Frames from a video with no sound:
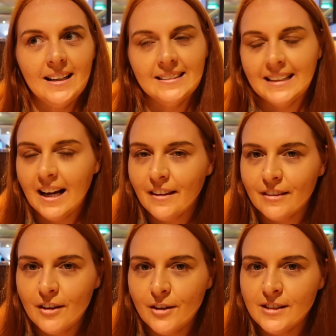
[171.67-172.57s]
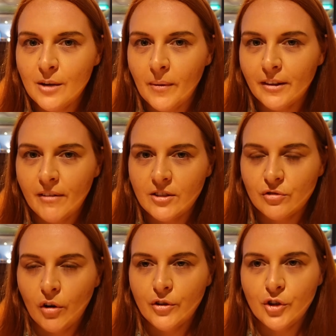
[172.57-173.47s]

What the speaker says: and 9:30 when the restaurant is